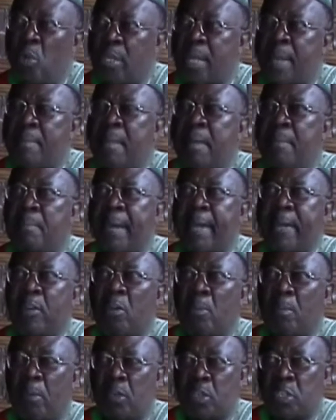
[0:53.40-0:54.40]
what I mean by
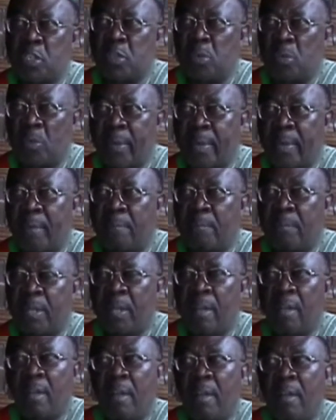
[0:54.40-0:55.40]
no political will.
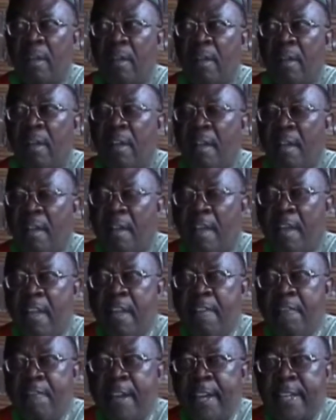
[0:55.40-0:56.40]

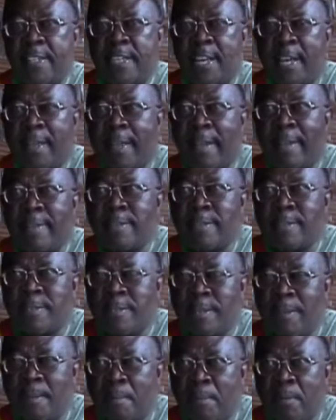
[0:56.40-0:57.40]
If I take a
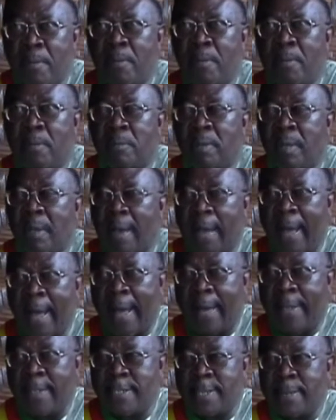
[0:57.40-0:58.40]
simple
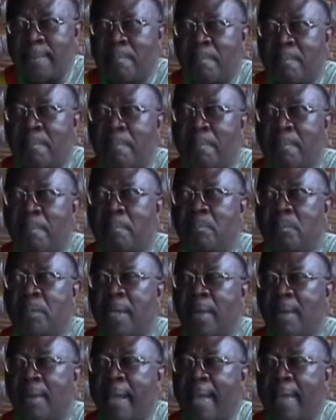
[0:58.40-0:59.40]
item
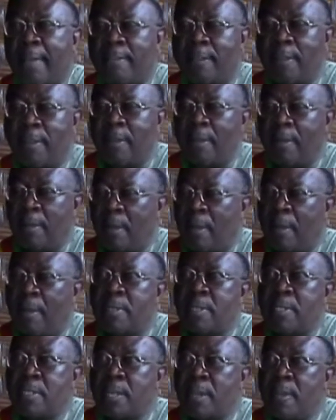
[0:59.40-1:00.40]
like the
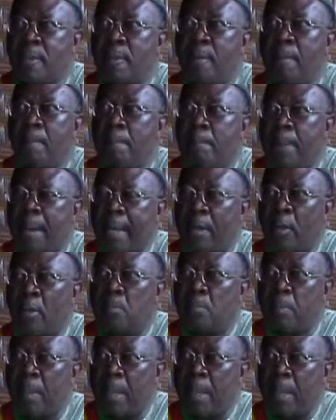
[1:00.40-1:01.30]
single ballot